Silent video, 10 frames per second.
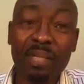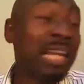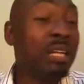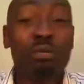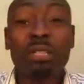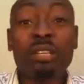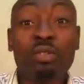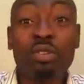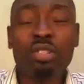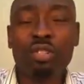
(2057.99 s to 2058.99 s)
And they will tell
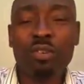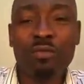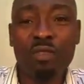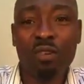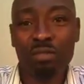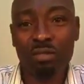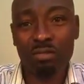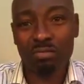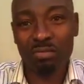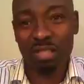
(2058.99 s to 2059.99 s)
you, oh, it's your
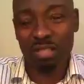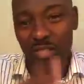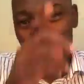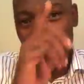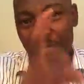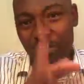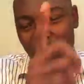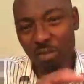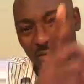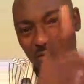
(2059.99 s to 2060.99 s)
fault. It's your
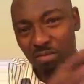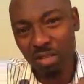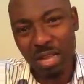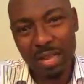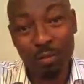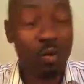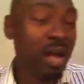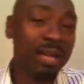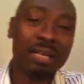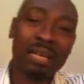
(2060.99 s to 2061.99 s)
fault. Ah,
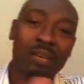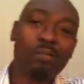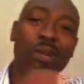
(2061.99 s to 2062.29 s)
why now?